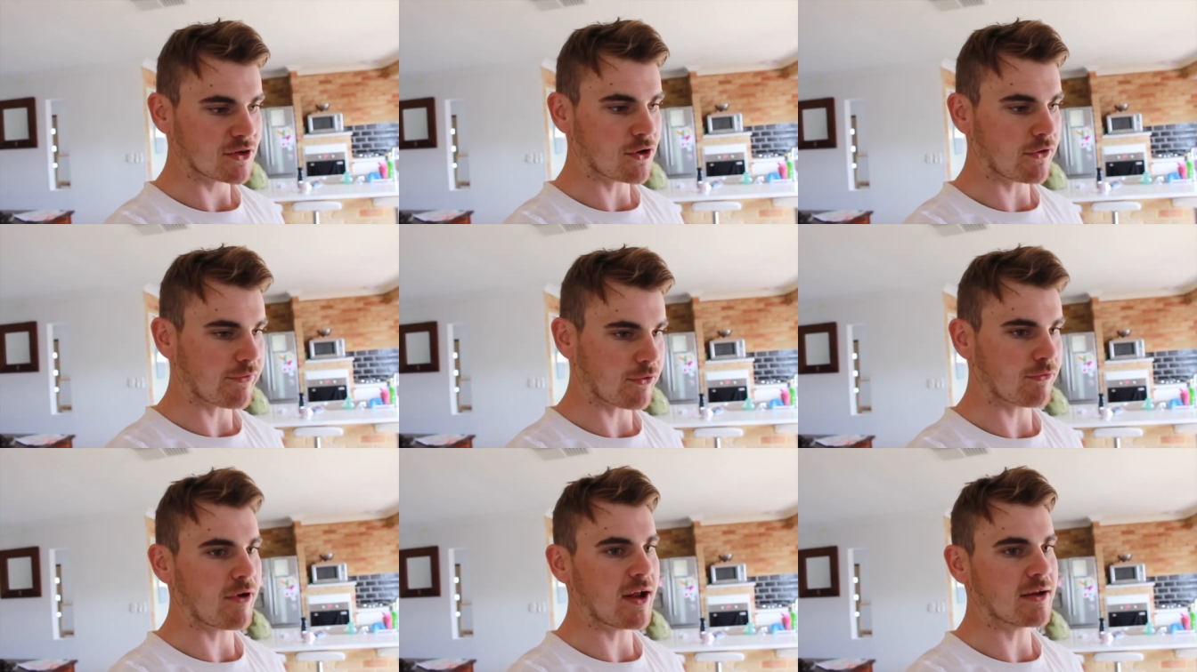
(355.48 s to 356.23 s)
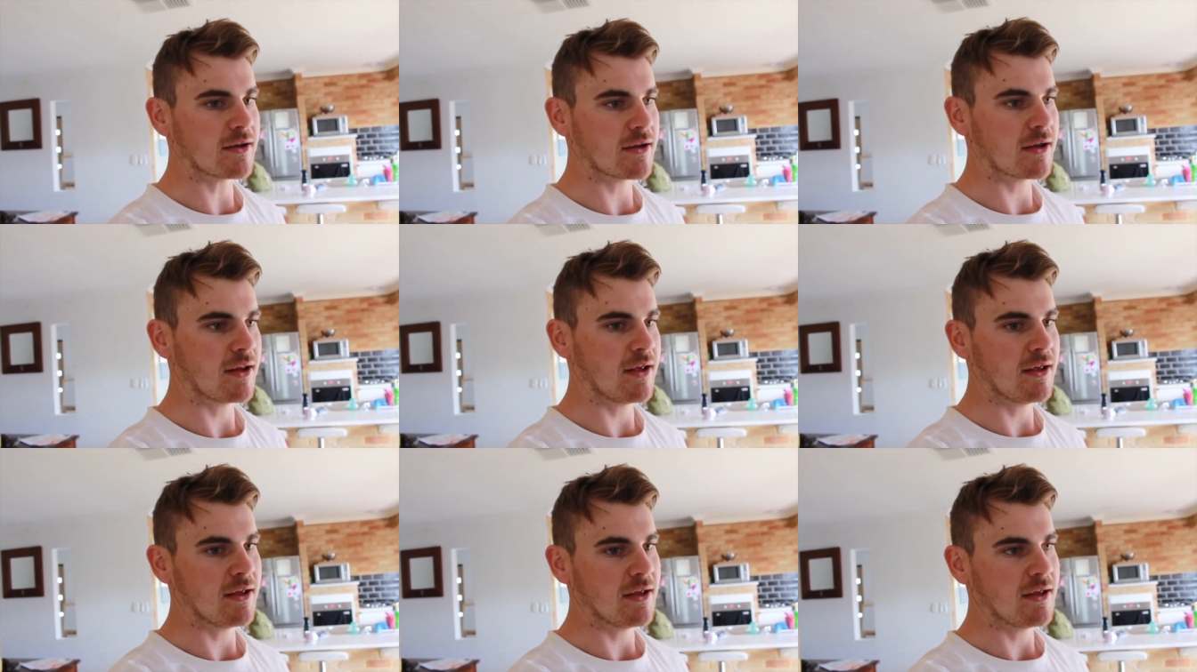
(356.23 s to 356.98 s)
go for a run,
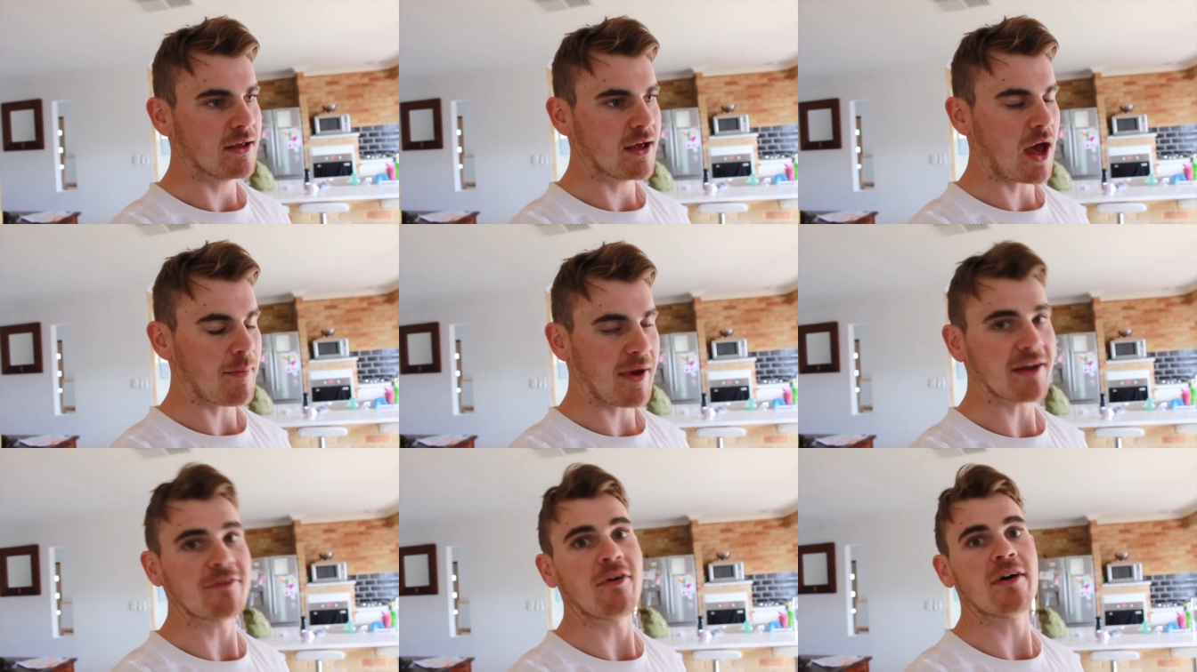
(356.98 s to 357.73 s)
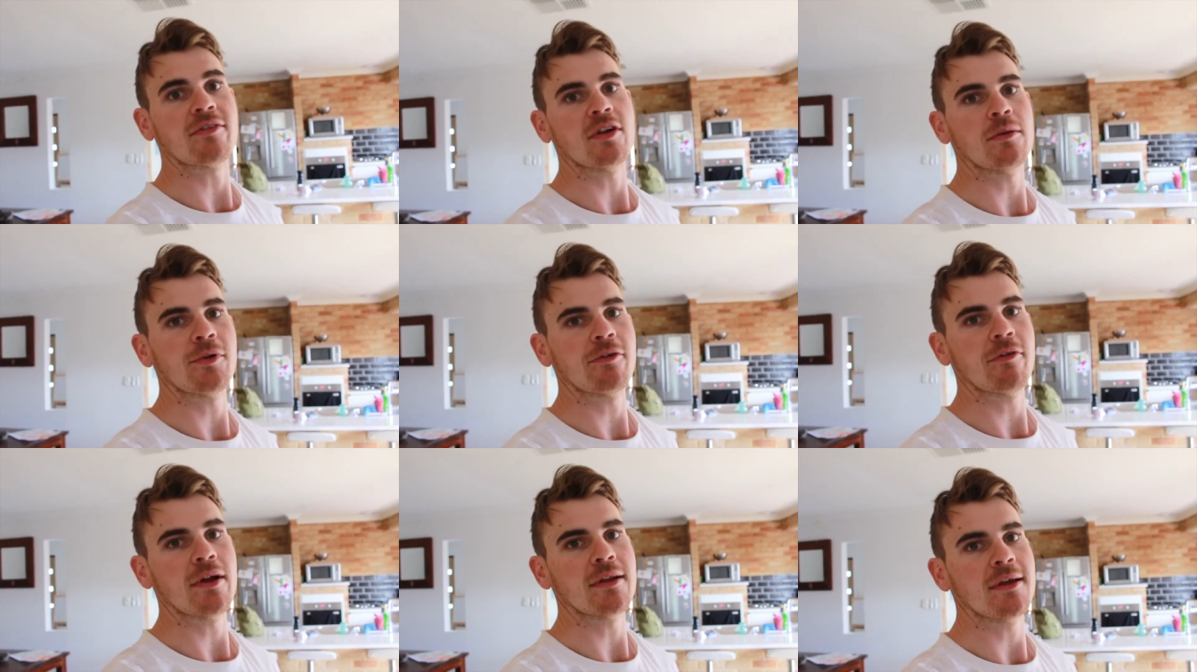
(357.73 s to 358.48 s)
about a five kilometer
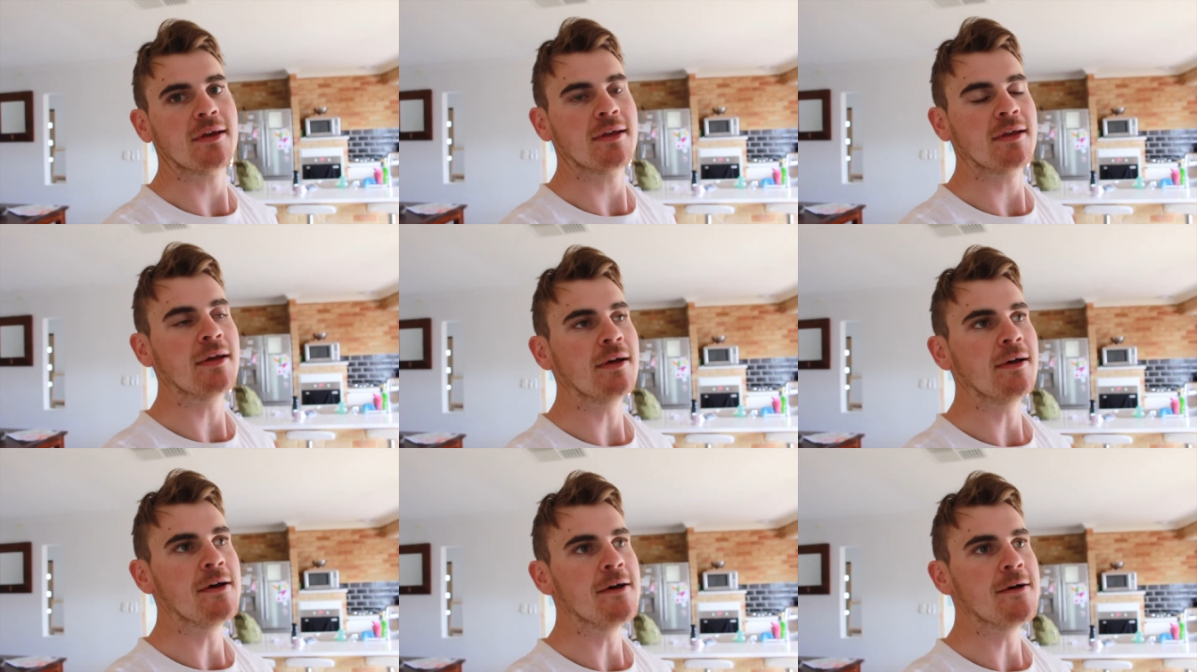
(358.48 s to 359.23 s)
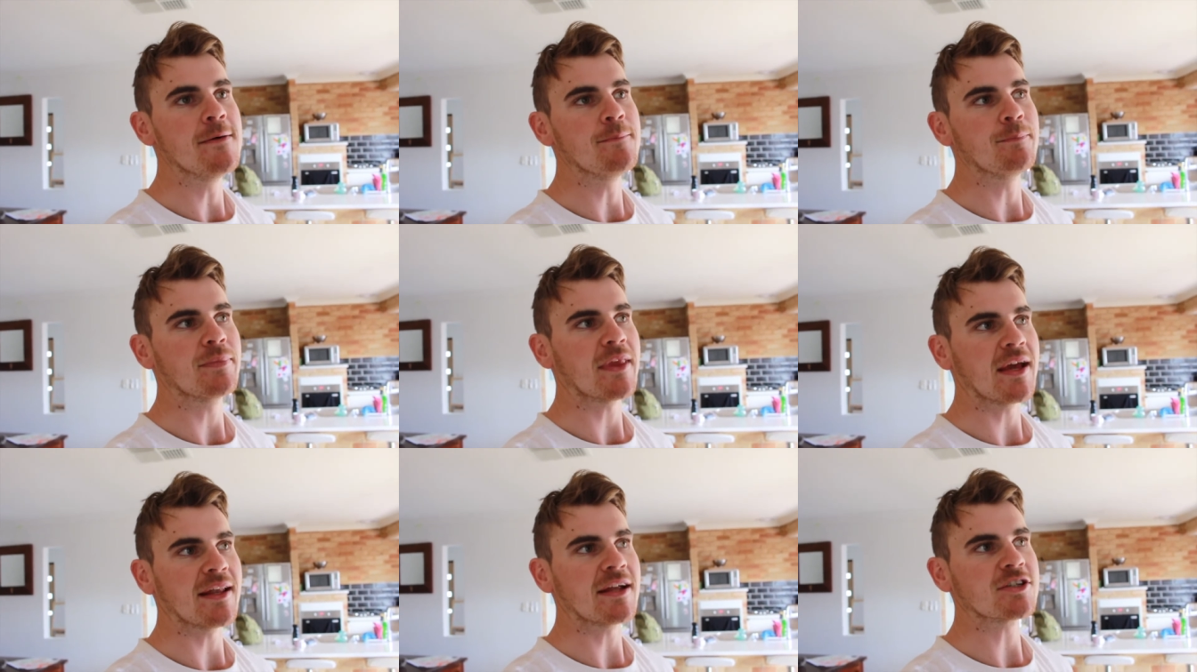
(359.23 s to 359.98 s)
run.
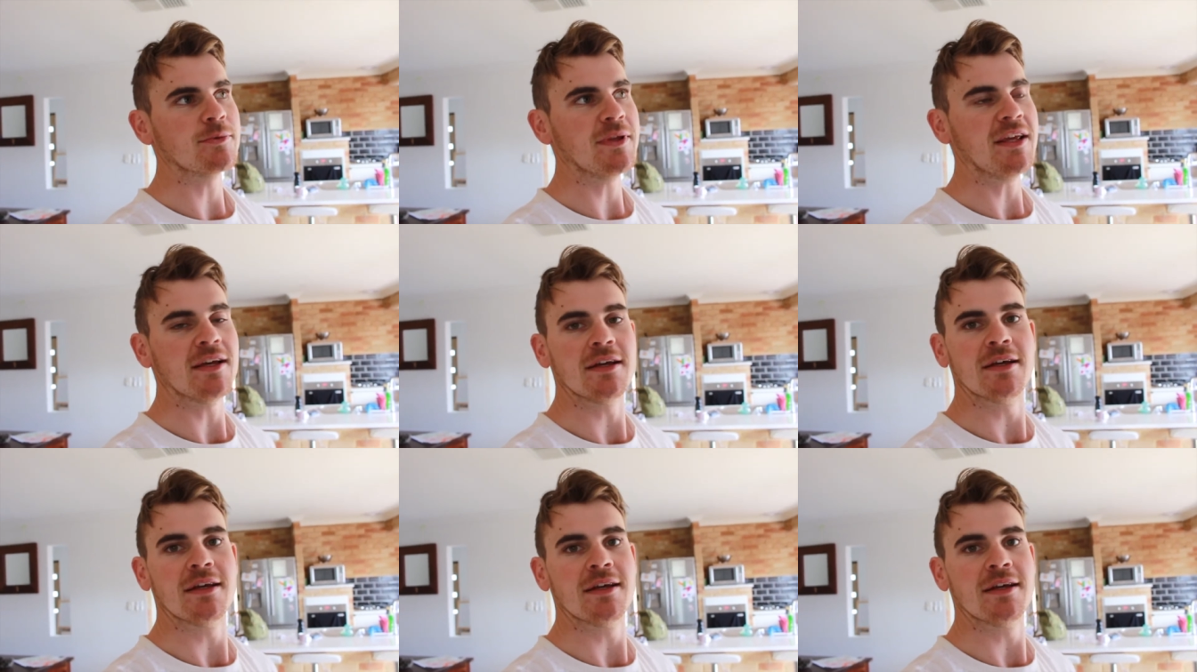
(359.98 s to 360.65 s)
And that should be it.